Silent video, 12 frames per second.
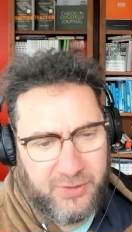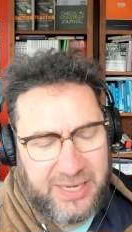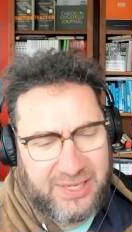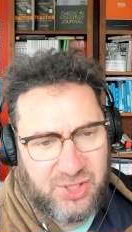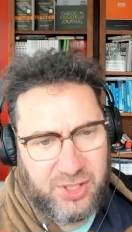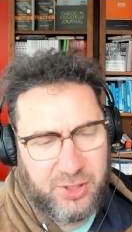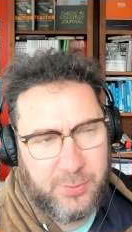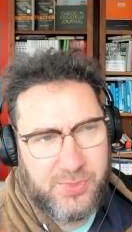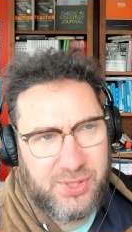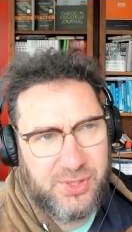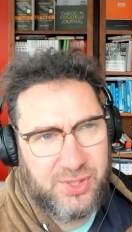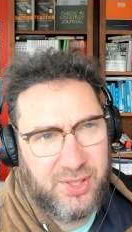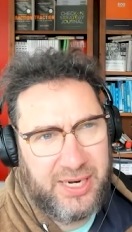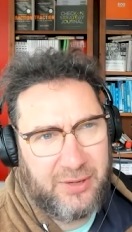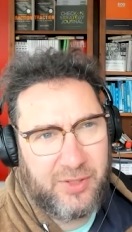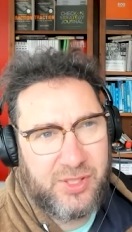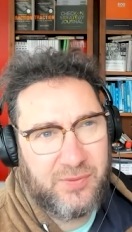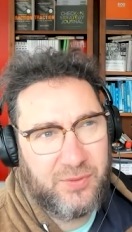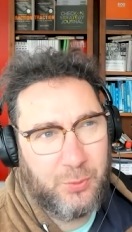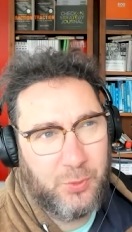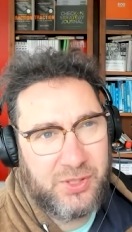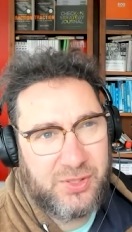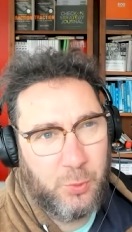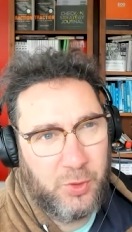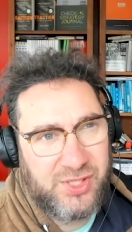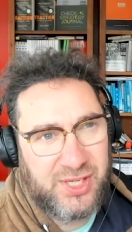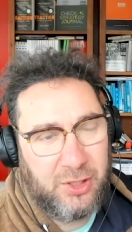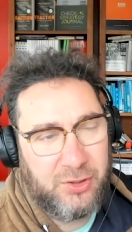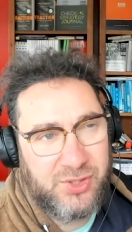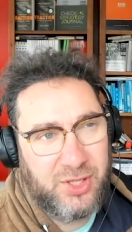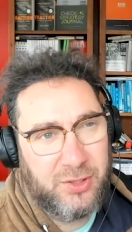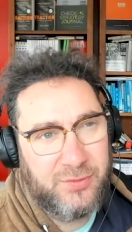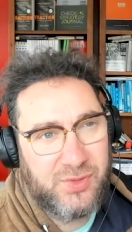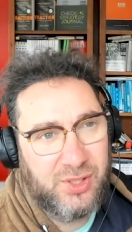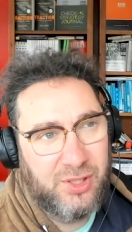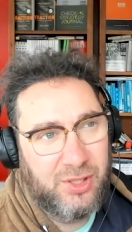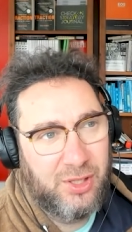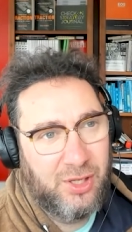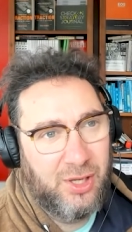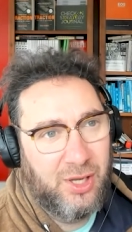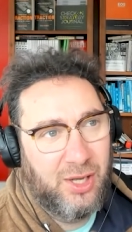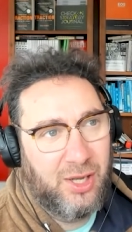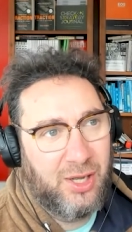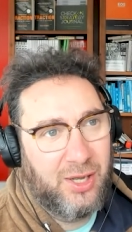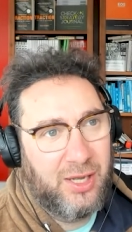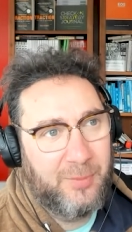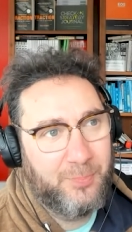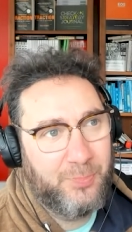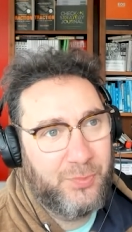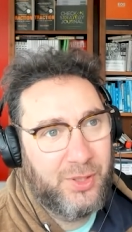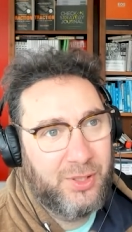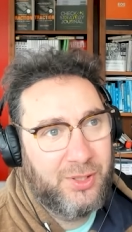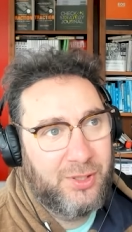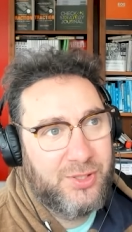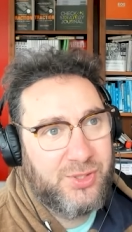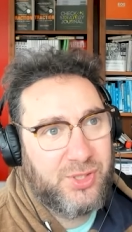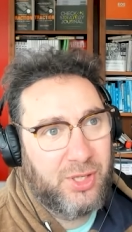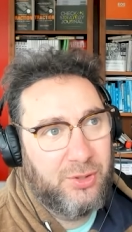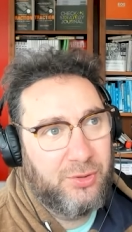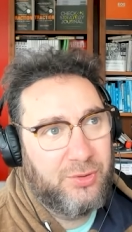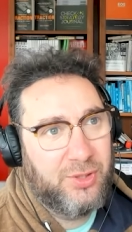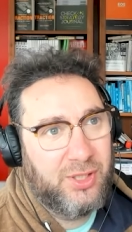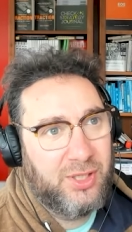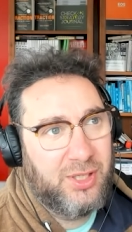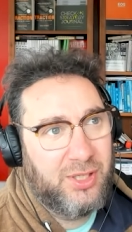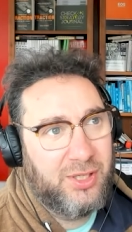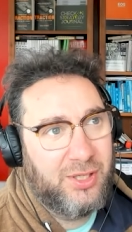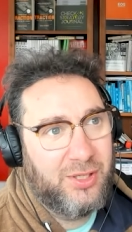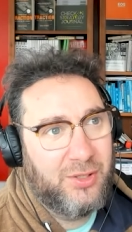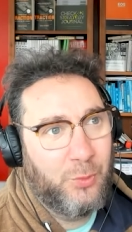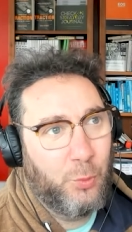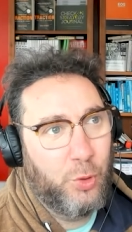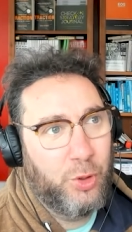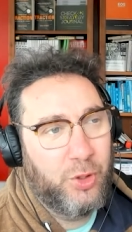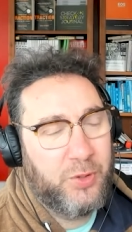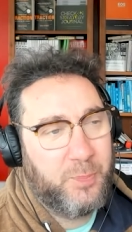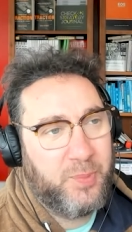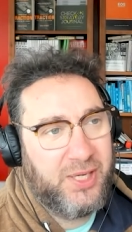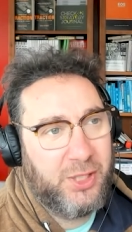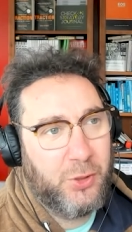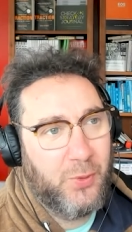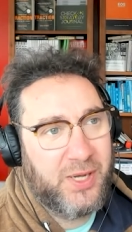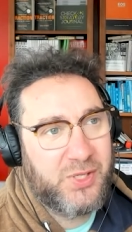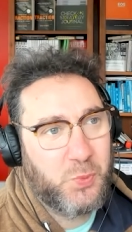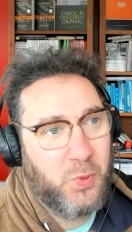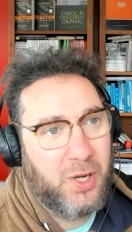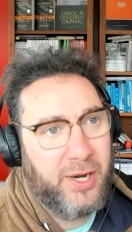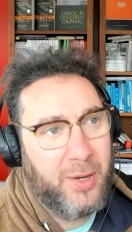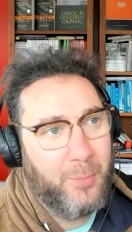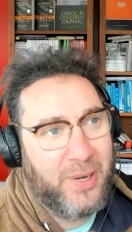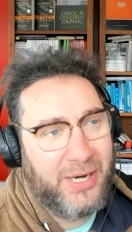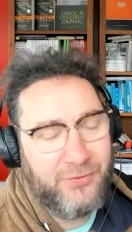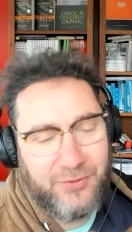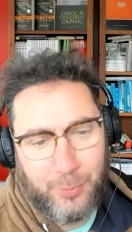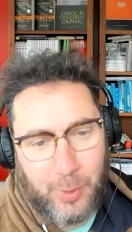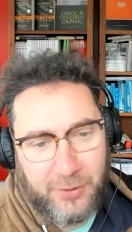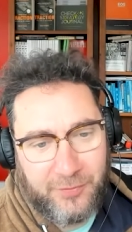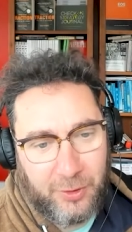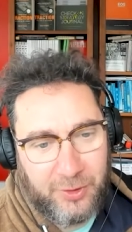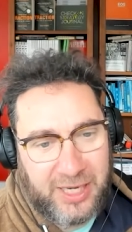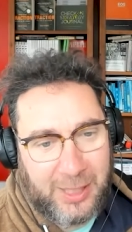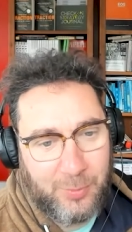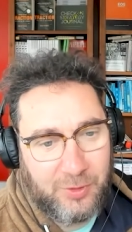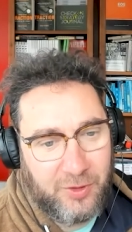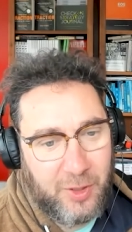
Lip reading: of it actually comes into the narrative that we tell ourselves. Mm. So the word B-U-S-Y I banned from my vocabulary